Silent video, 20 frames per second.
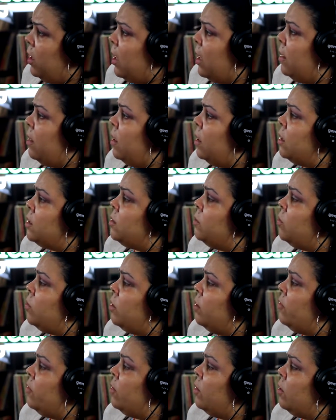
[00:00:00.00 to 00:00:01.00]
I think it's
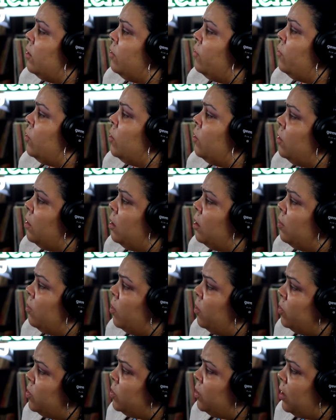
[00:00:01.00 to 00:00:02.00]
important for you to come
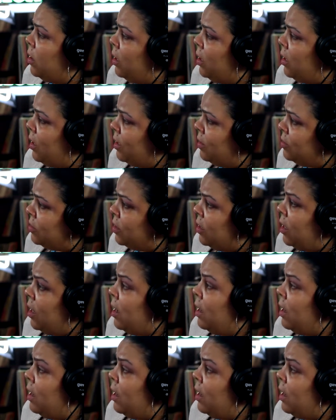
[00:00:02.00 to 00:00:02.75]
home to a clean house.